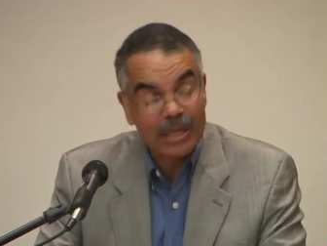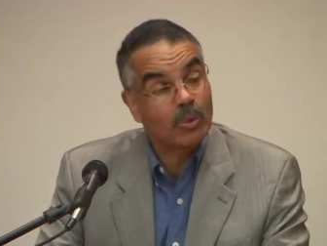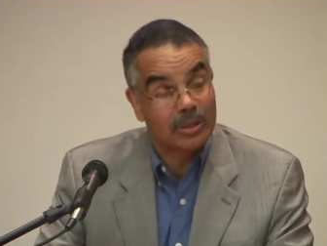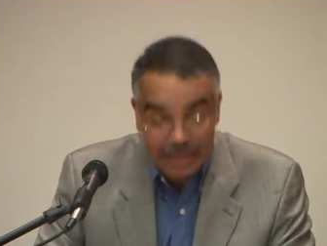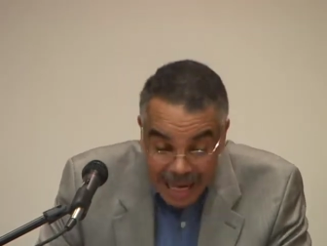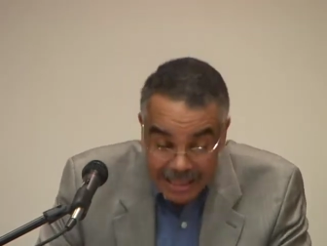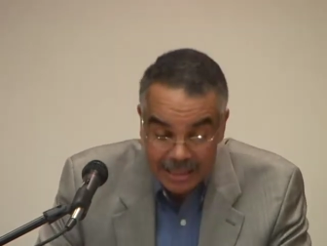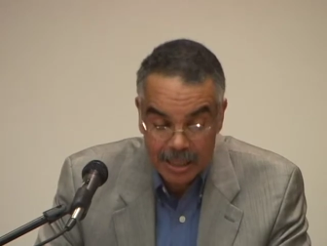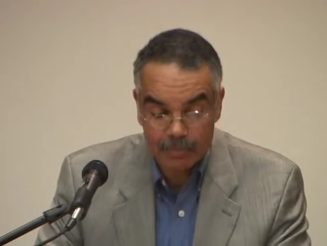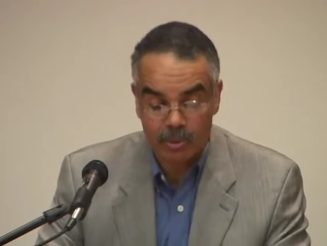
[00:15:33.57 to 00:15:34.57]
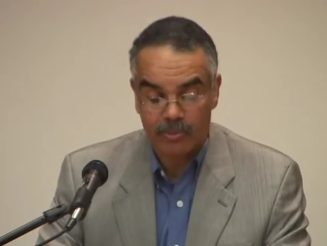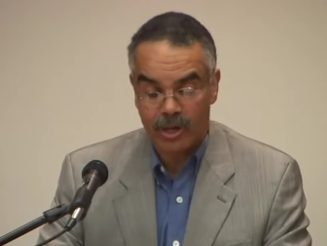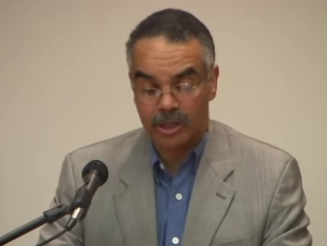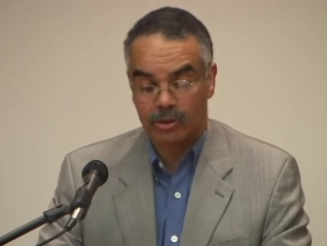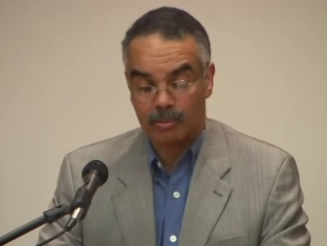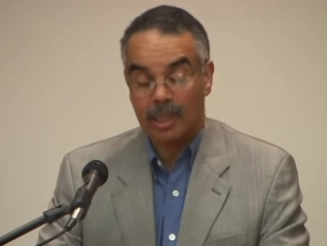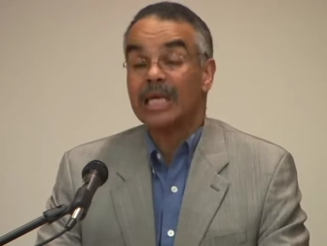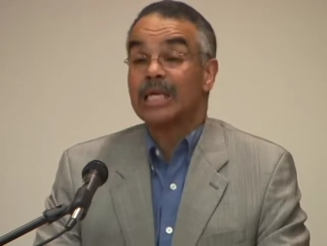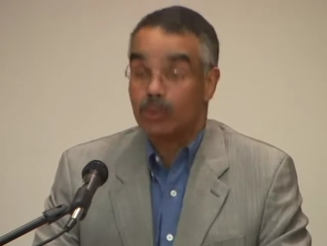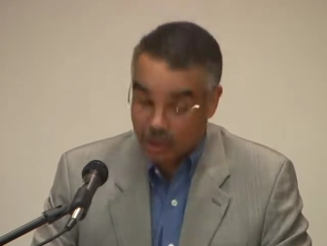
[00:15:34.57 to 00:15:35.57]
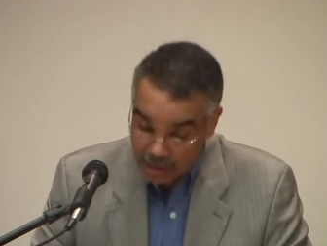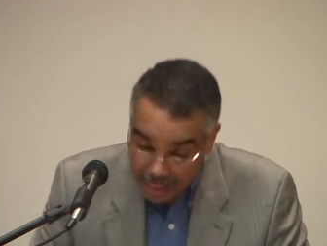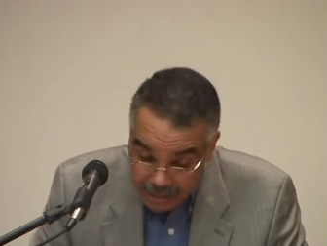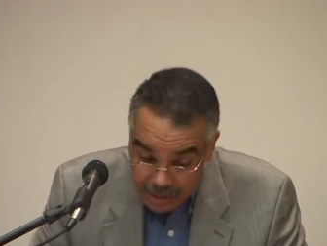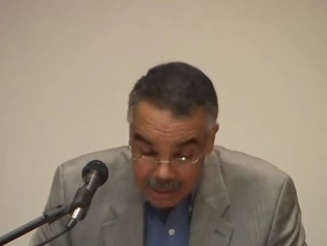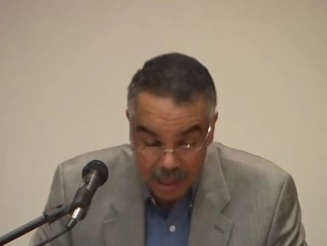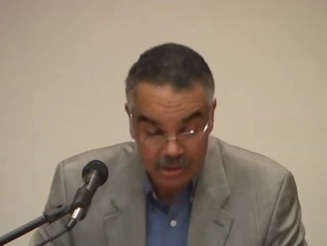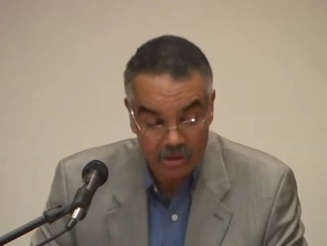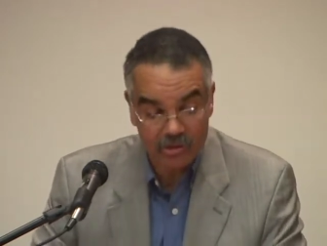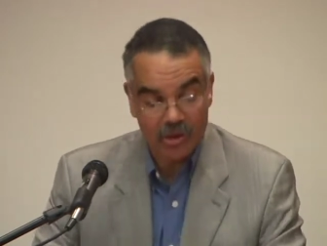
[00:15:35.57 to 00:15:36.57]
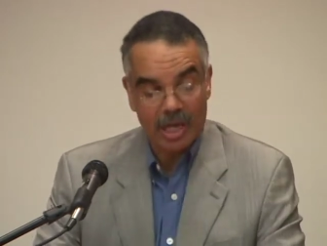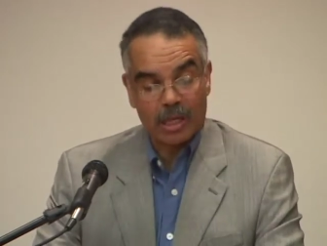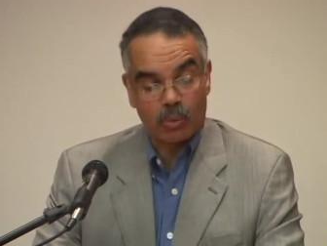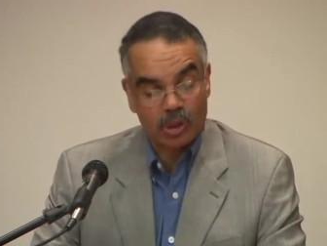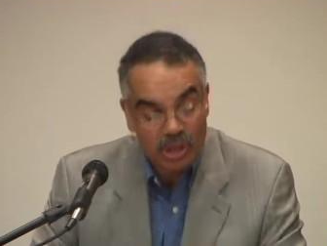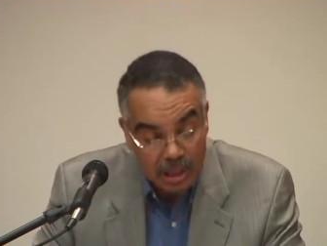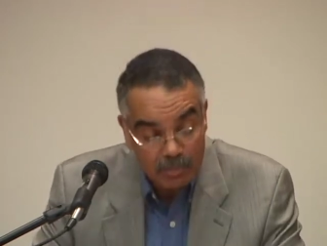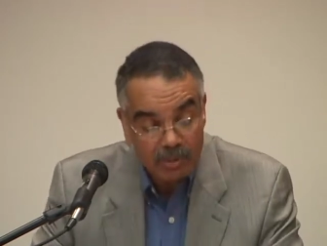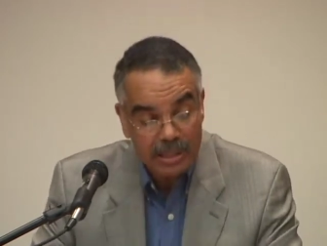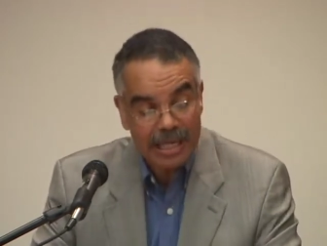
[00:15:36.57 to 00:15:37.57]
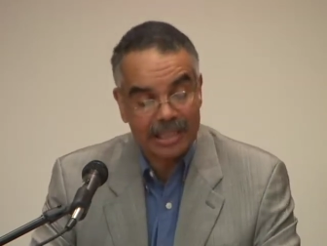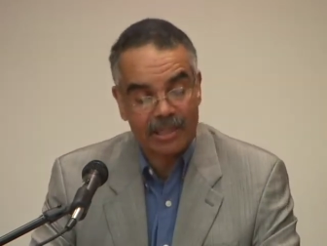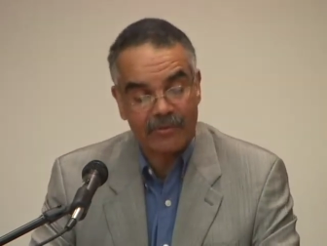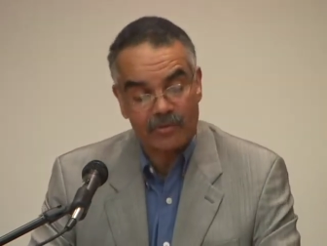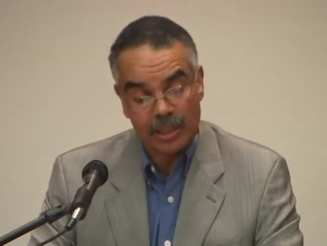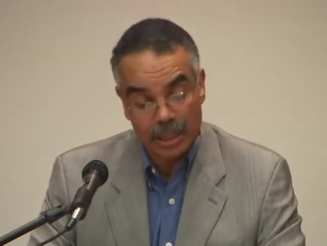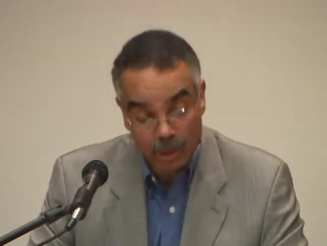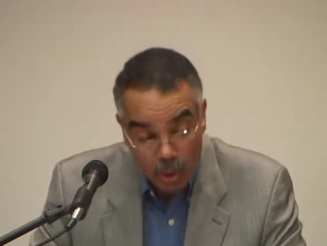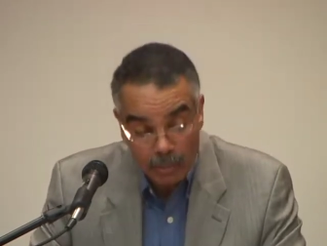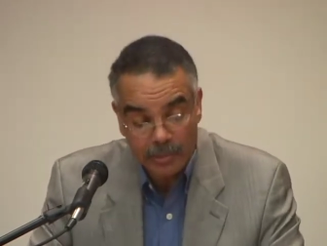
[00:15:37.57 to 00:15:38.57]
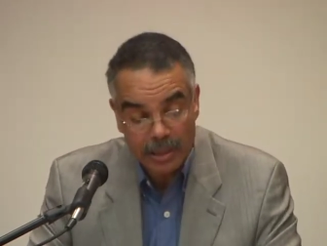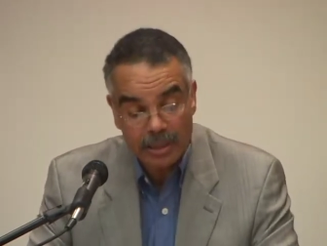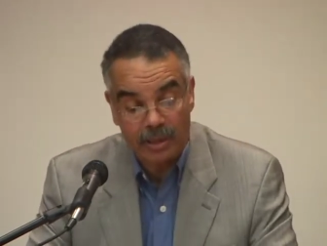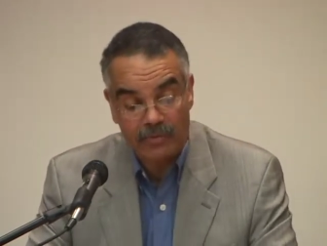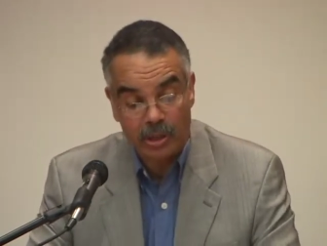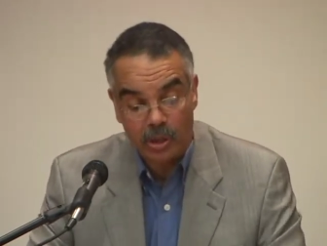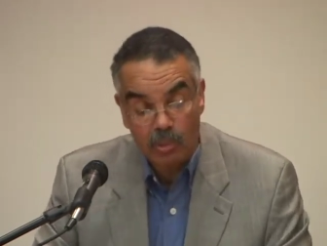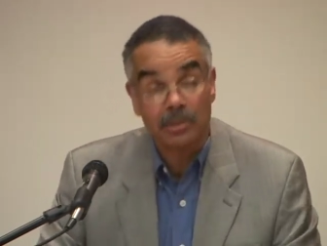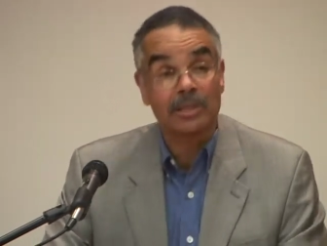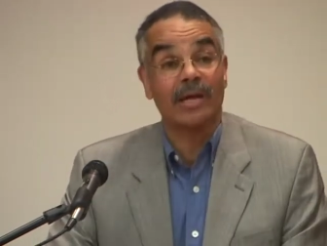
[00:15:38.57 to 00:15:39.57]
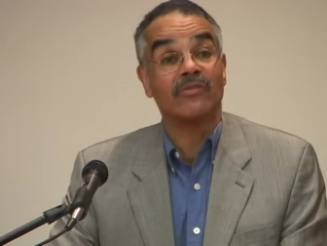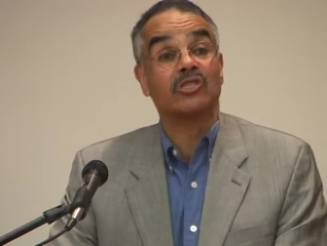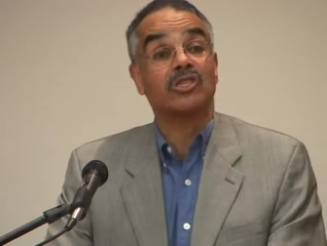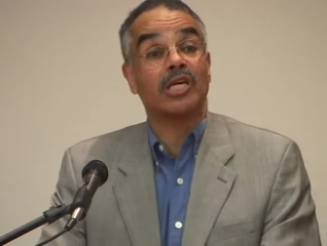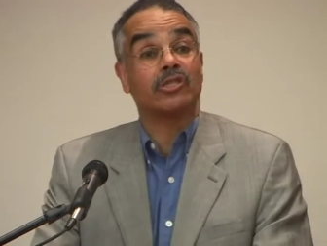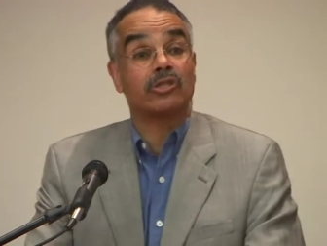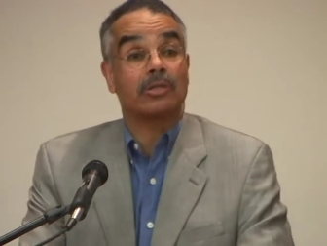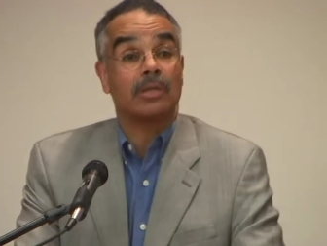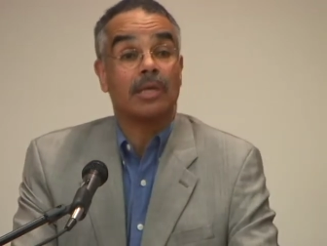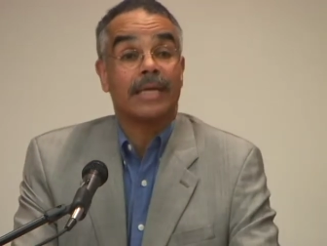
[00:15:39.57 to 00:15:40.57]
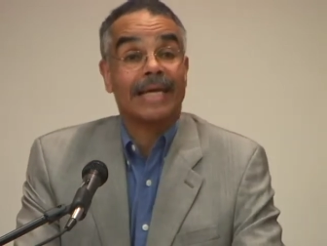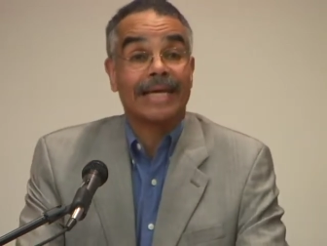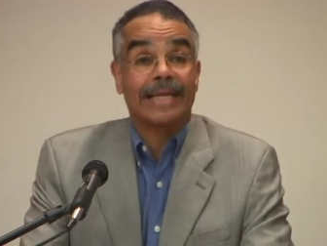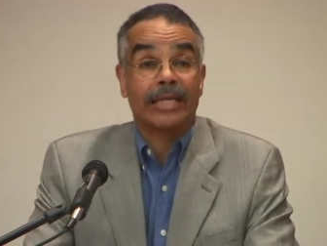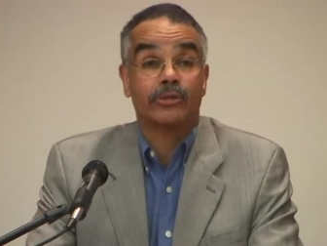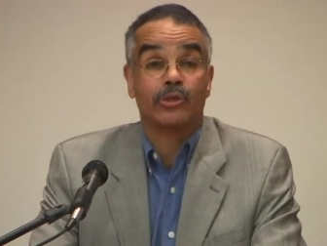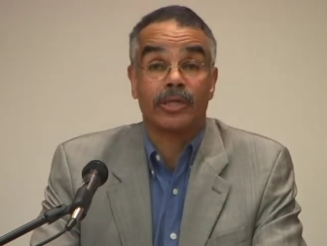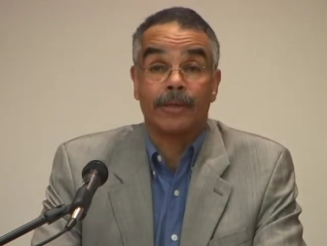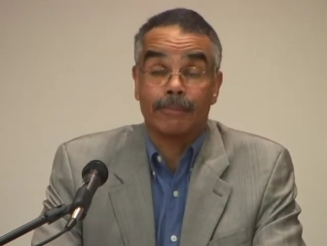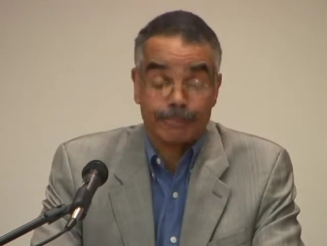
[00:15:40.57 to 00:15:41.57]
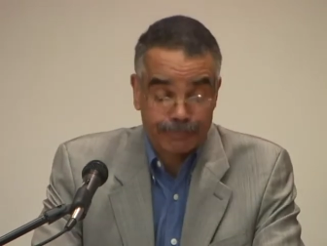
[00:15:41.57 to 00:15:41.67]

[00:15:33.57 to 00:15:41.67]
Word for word: It was not a temper tantrum. He was not unconscious. It was simply as if the enormity of the human devastation had entered him.